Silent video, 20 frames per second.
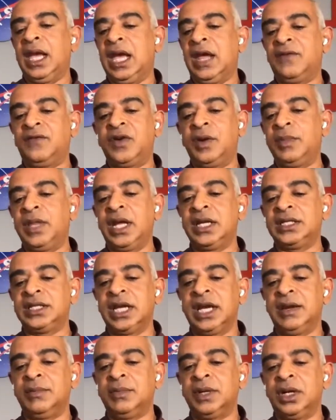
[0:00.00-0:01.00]
And from that
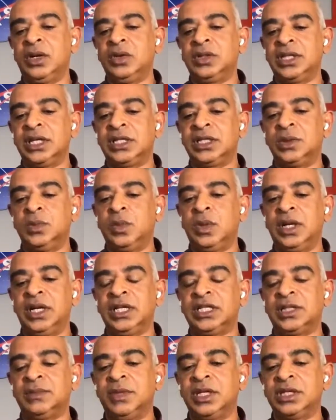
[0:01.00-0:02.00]
time on
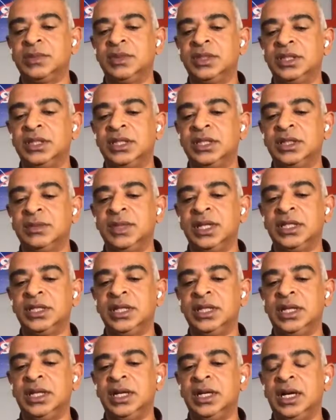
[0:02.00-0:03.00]
Jason-1 as a measurement system
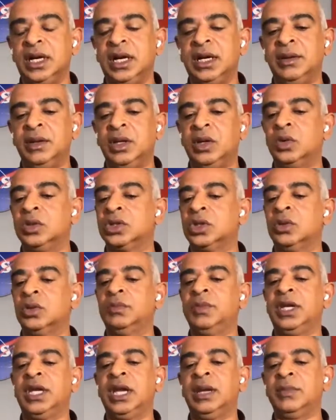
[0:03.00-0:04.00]
engineer, I also
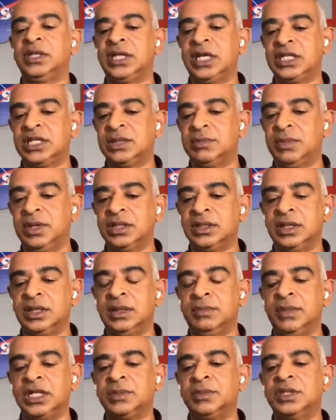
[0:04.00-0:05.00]
became
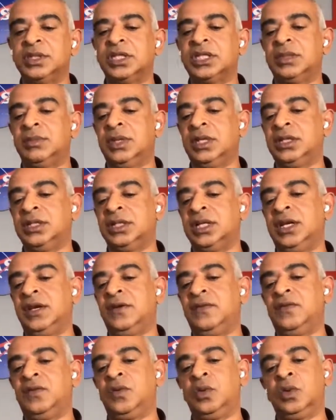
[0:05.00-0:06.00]
a measurement system
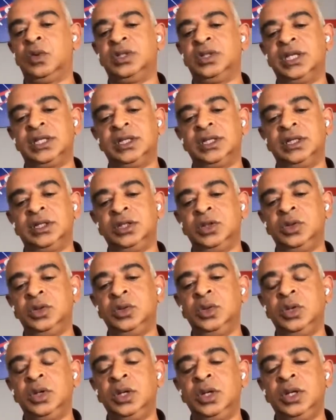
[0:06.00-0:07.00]
engineer for
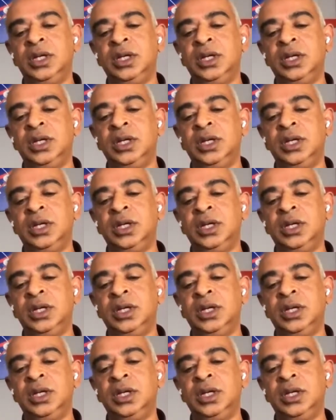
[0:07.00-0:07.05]
Jason-2,